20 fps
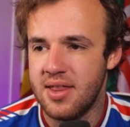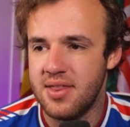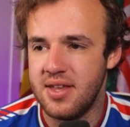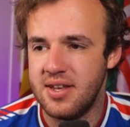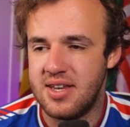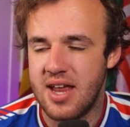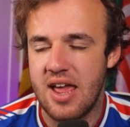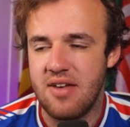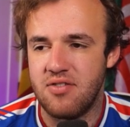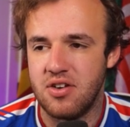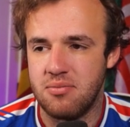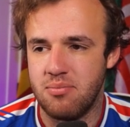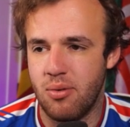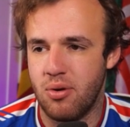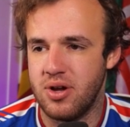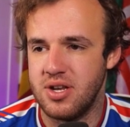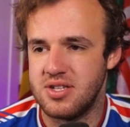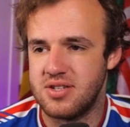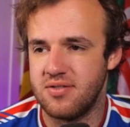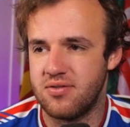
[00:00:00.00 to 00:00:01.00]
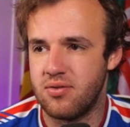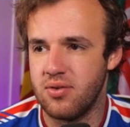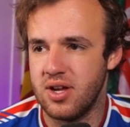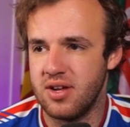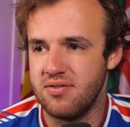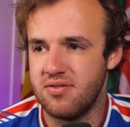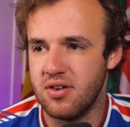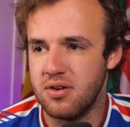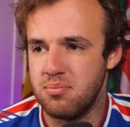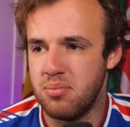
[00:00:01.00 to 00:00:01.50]
the David Moyes of
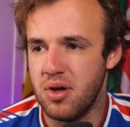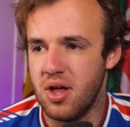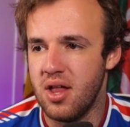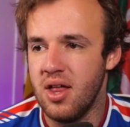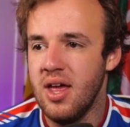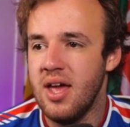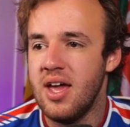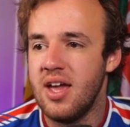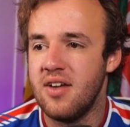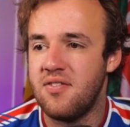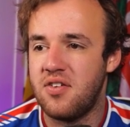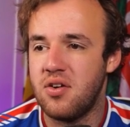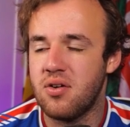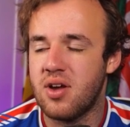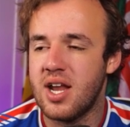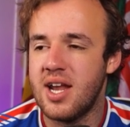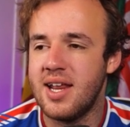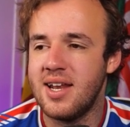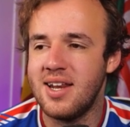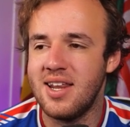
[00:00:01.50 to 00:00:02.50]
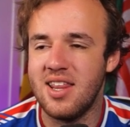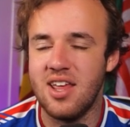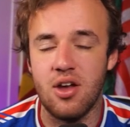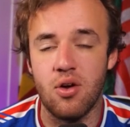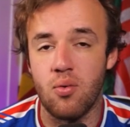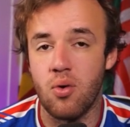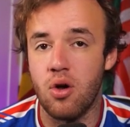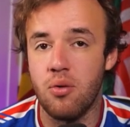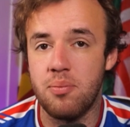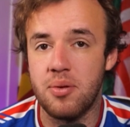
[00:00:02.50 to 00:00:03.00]
Greek football. If you're getting to the
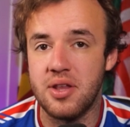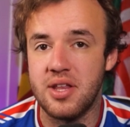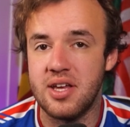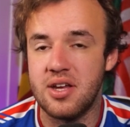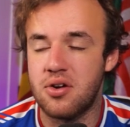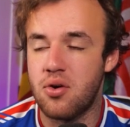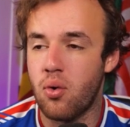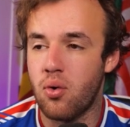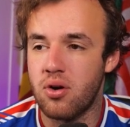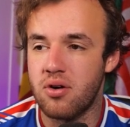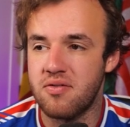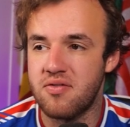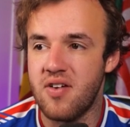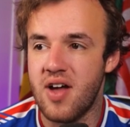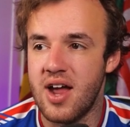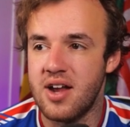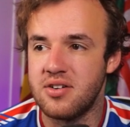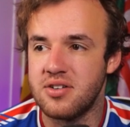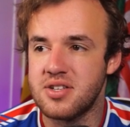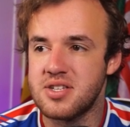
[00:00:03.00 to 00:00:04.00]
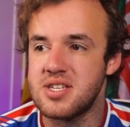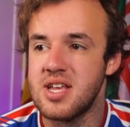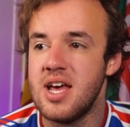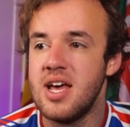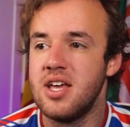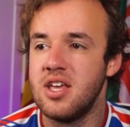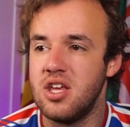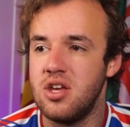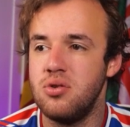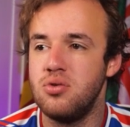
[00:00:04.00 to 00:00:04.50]
Europa League quarterfinals,
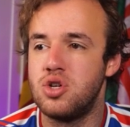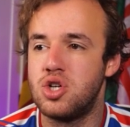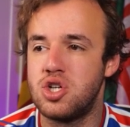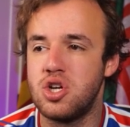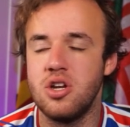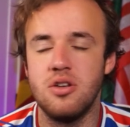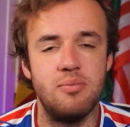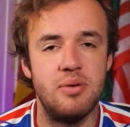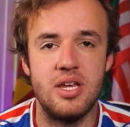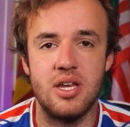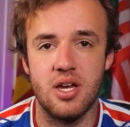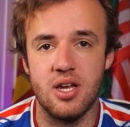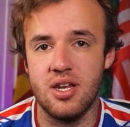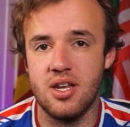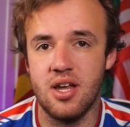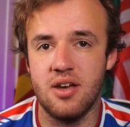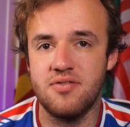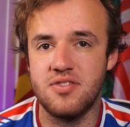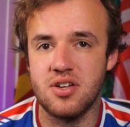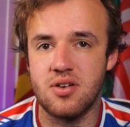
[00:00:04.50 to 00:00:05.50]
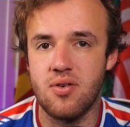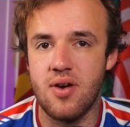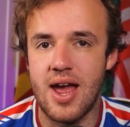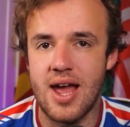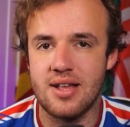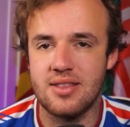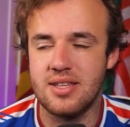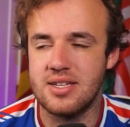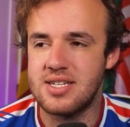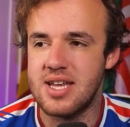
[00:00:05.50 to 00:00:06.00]
you should be good enough to
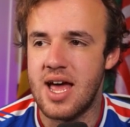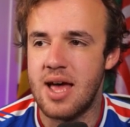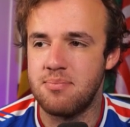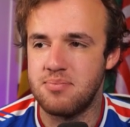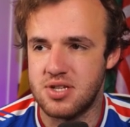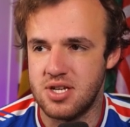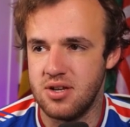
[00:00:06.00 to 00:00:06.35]
crack the top